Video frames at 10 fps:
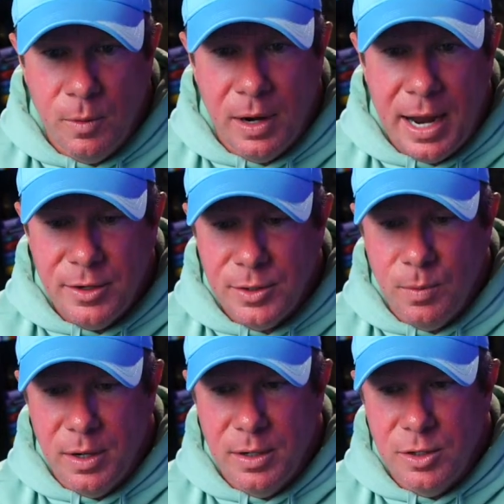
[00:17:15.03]
where I just
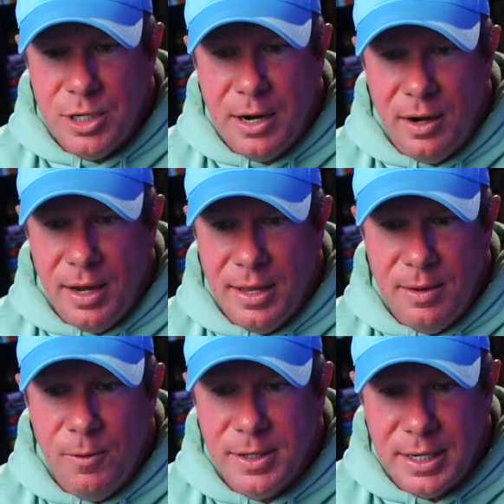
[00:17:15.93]
wanted to share it. And
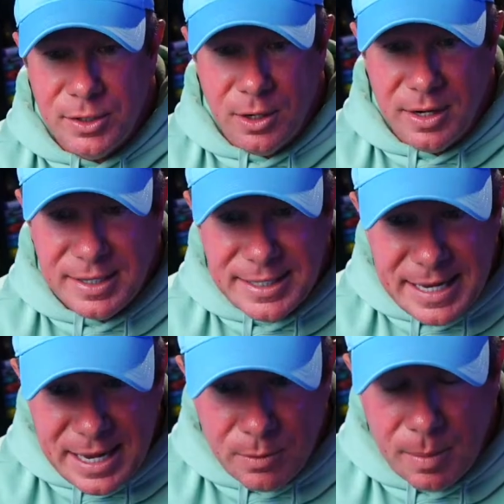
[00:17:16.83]
then once I started
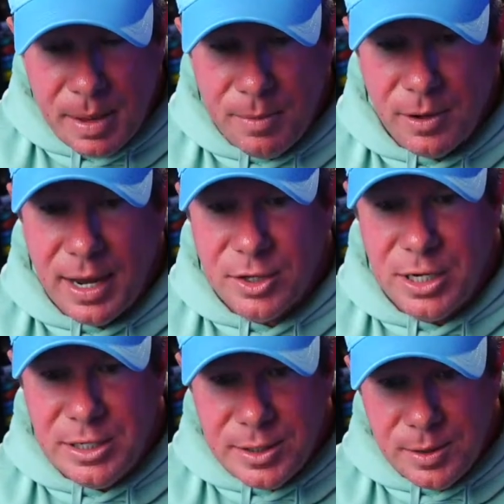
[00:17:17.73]
seeing what people could
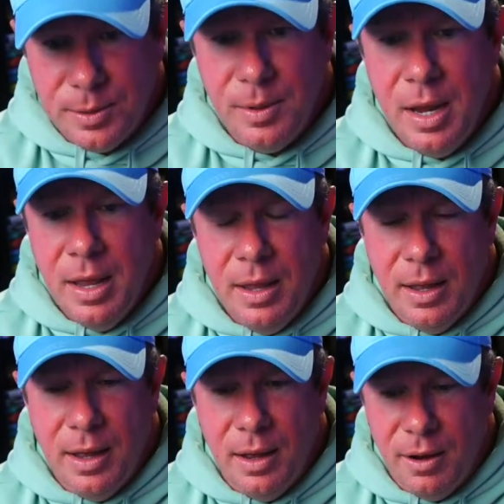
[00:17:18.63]
actually do
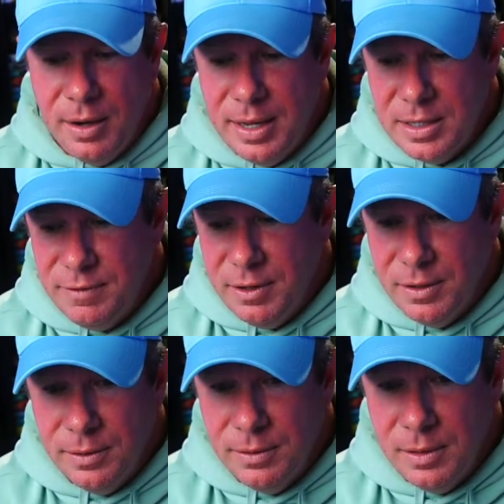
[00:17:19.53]
on
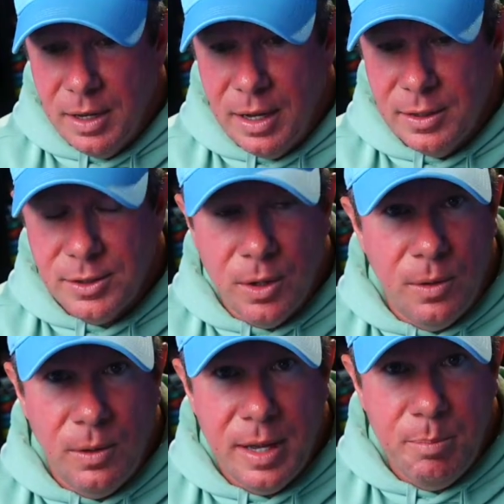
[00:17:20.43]
Higgsfield
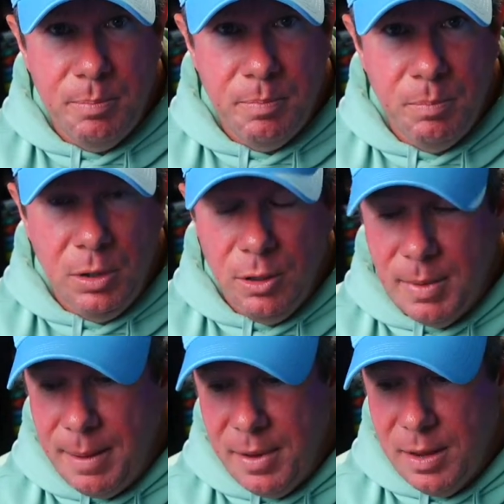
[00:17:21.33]
Soul,
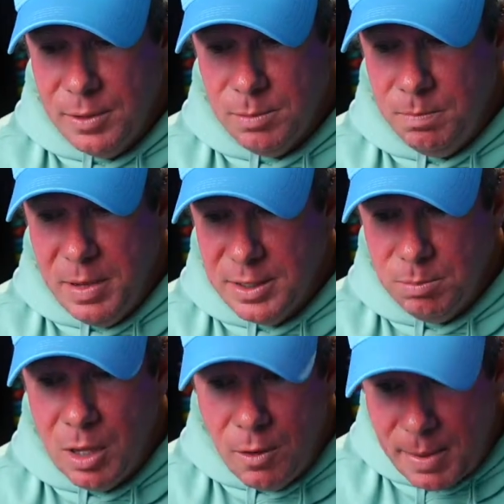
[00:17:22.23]
it's
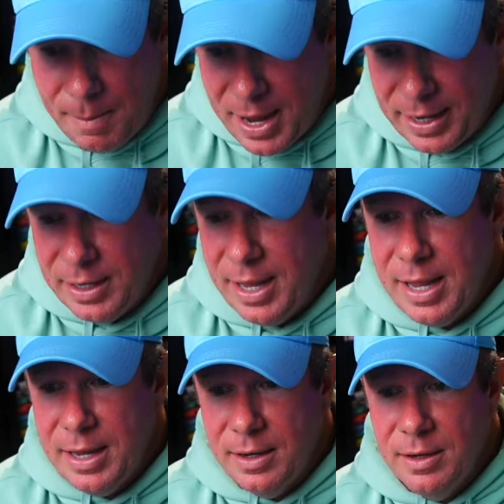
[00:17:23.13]
blowing my mind.
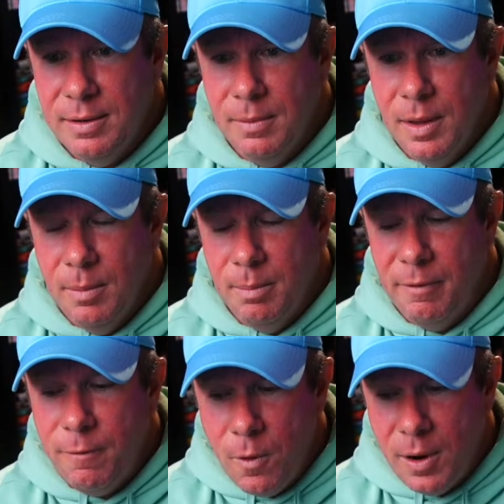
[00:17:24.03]
And
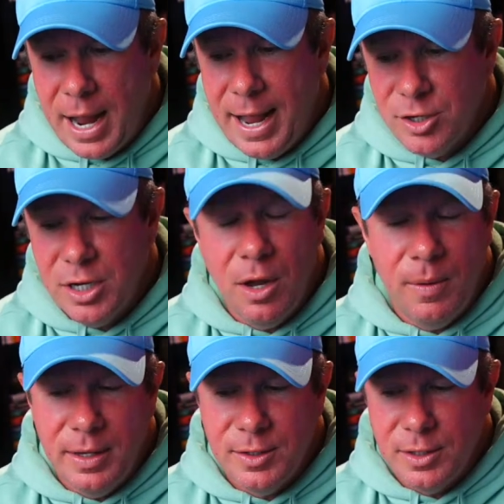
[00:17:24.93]
before I actually
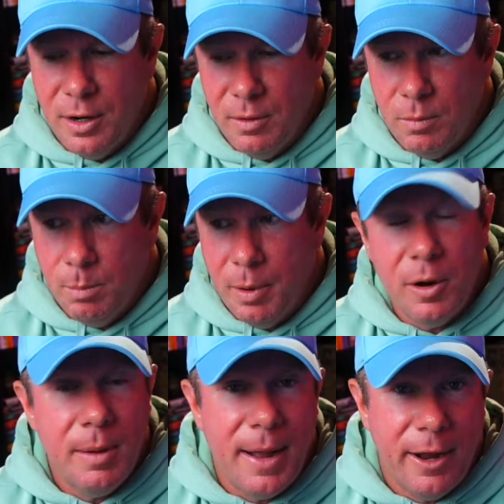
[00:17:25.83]
go in and start
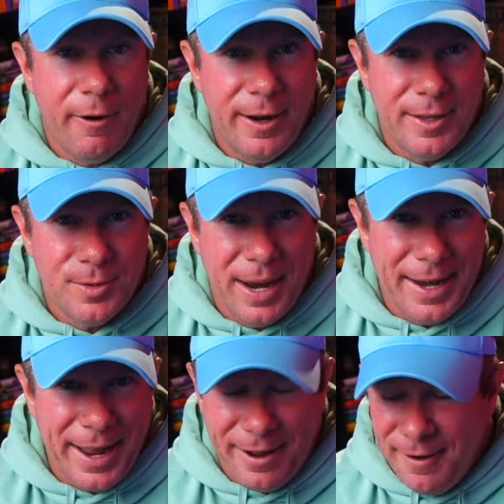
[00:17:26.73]
burning my credits
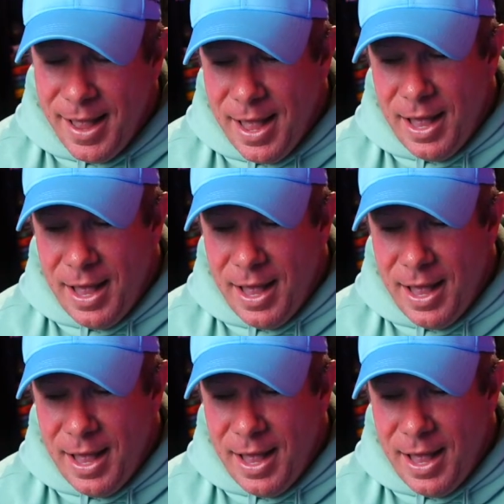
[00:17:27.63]
right now,